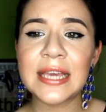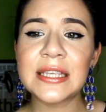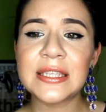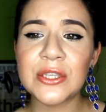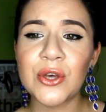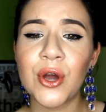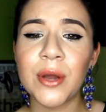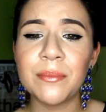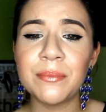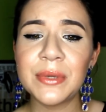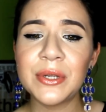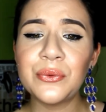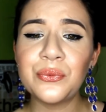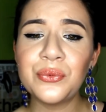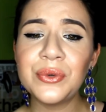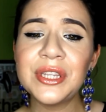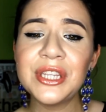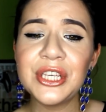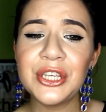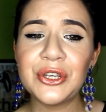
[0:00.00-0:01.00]
So I've been
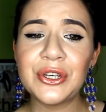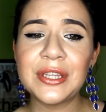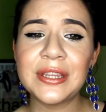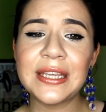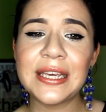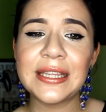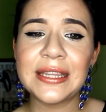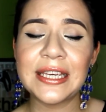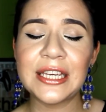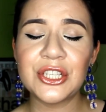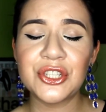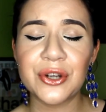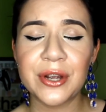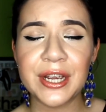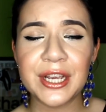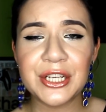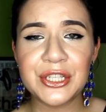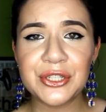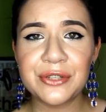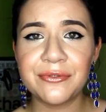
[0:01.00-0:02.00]
really good lately
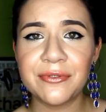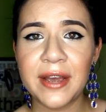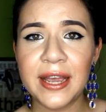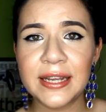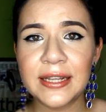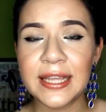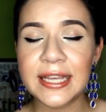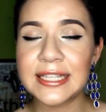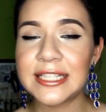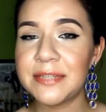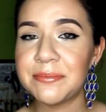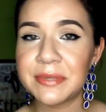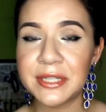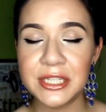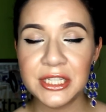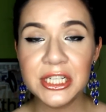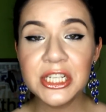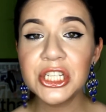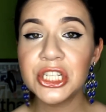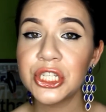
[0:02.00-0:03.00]
trying to find like deep
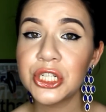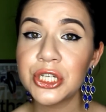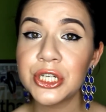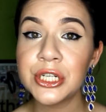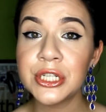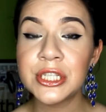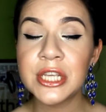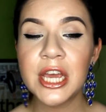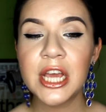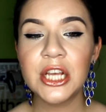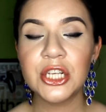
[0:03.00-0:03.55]
conditioners,